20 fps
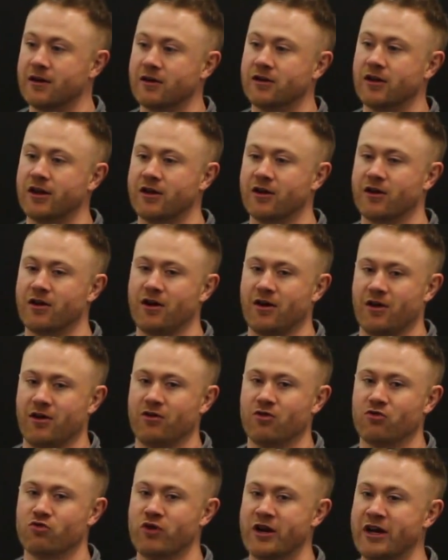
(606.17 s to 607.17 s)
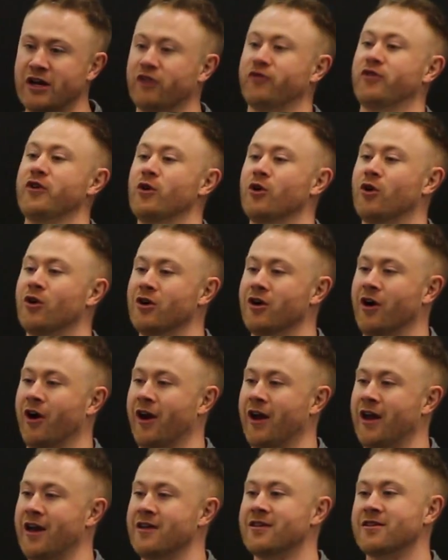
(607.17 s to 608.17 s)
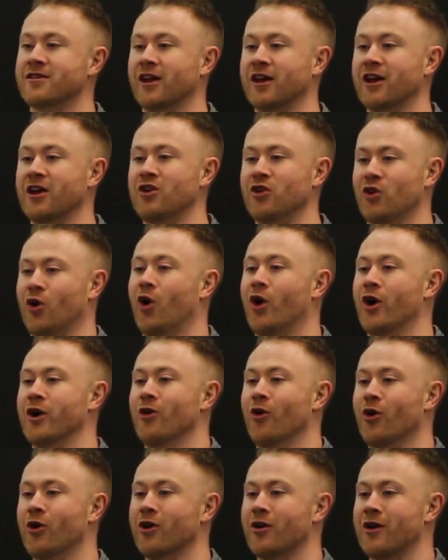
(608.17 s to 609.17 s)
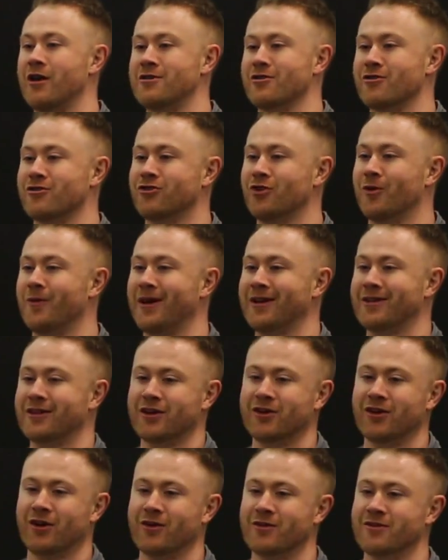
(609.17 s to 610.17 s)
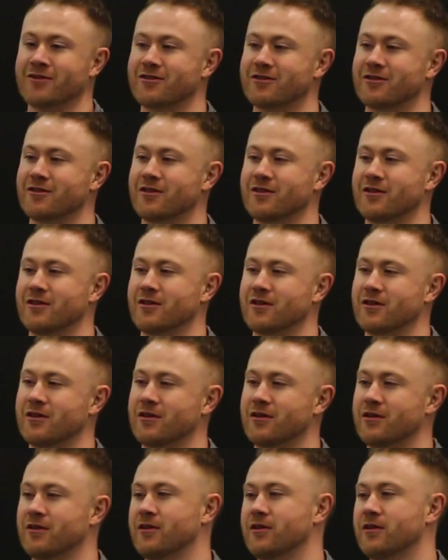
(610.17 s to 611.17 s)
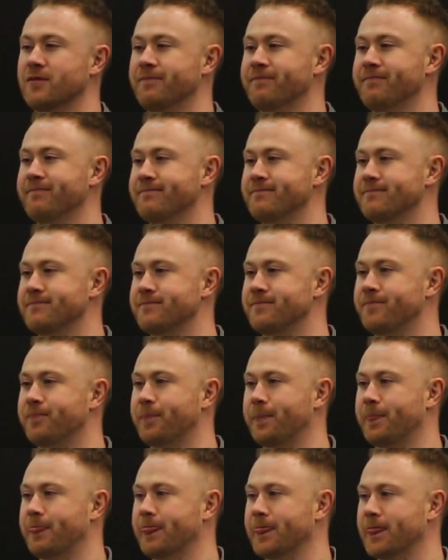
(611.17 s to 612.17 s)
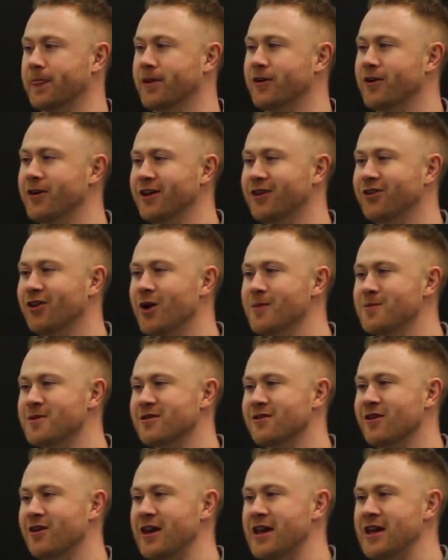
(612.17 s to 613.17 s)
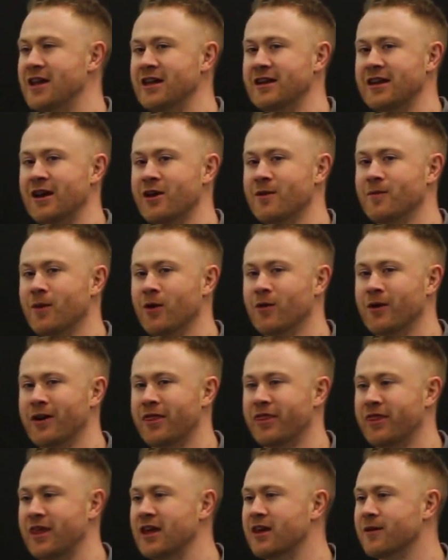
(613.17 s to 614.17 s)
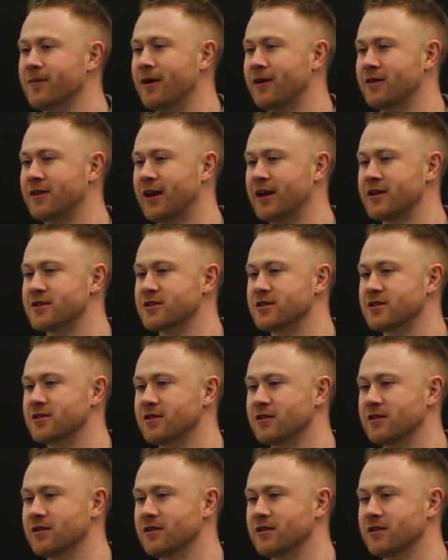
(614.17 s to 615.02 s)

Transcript: Like real food hunger is like a gnawing hunger in your stomach that goes, it's kind of time to start eating now. You might want to think about that.